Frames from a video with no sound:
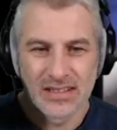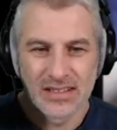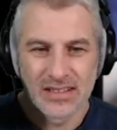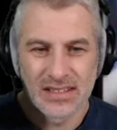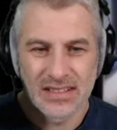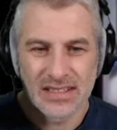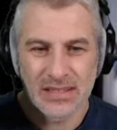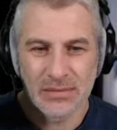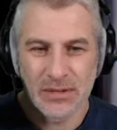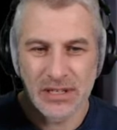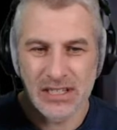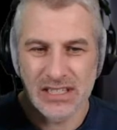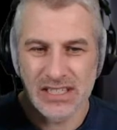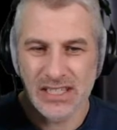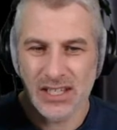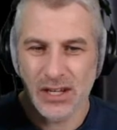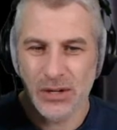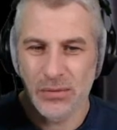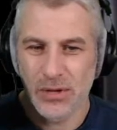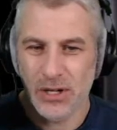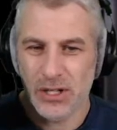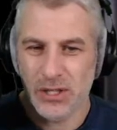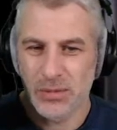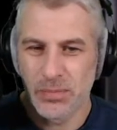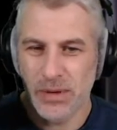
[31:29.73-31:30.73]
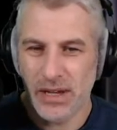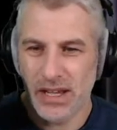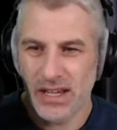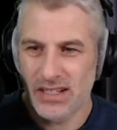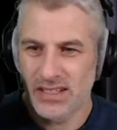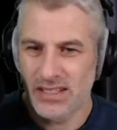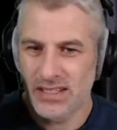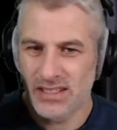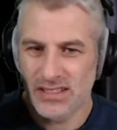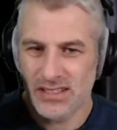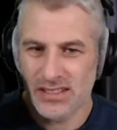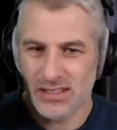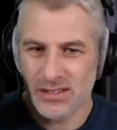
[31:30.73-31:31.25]
something so much better
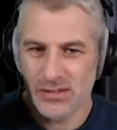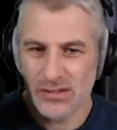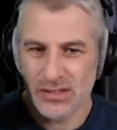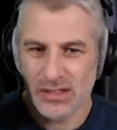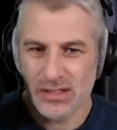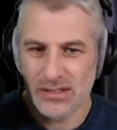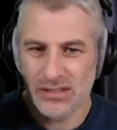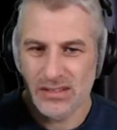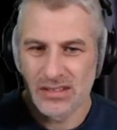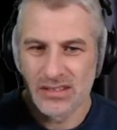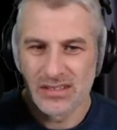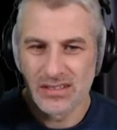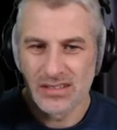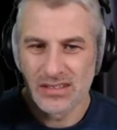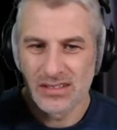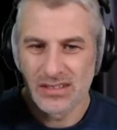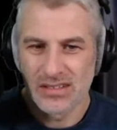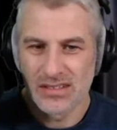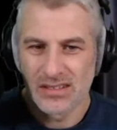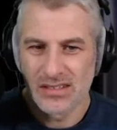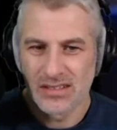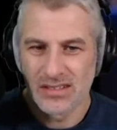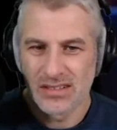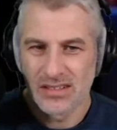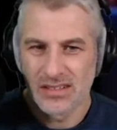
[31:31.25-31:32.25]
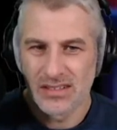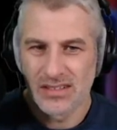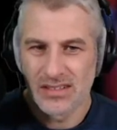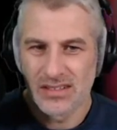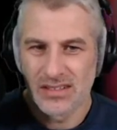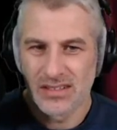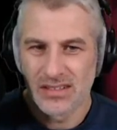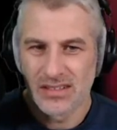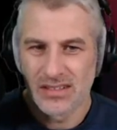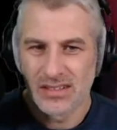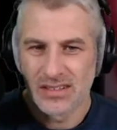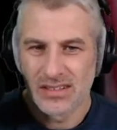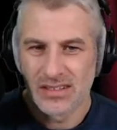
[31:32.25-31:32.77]
to do than
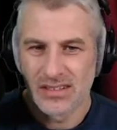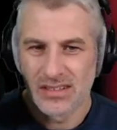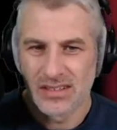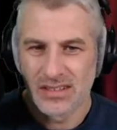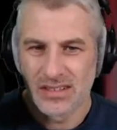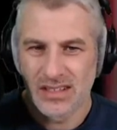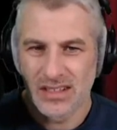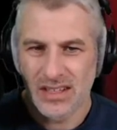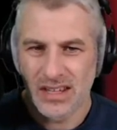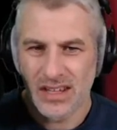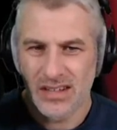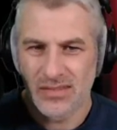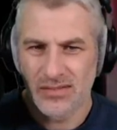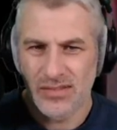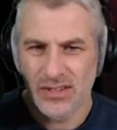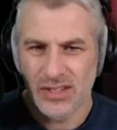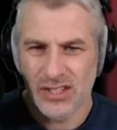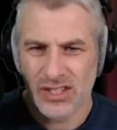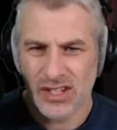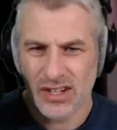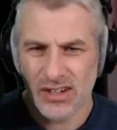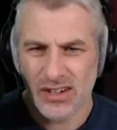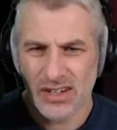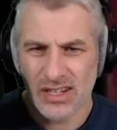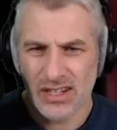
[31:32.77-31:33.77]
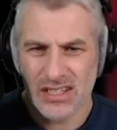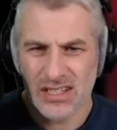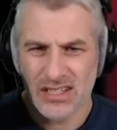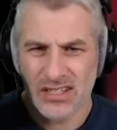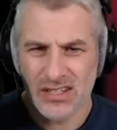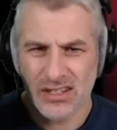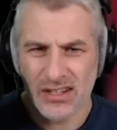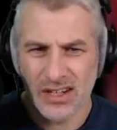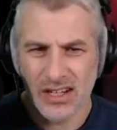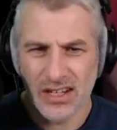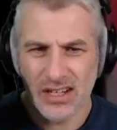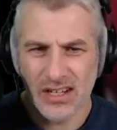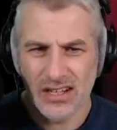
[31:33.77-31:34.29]
the average high
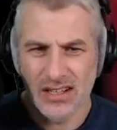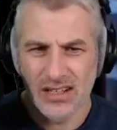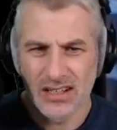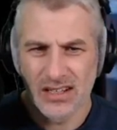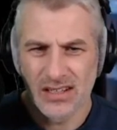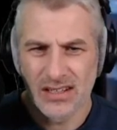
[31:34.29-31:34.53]
street.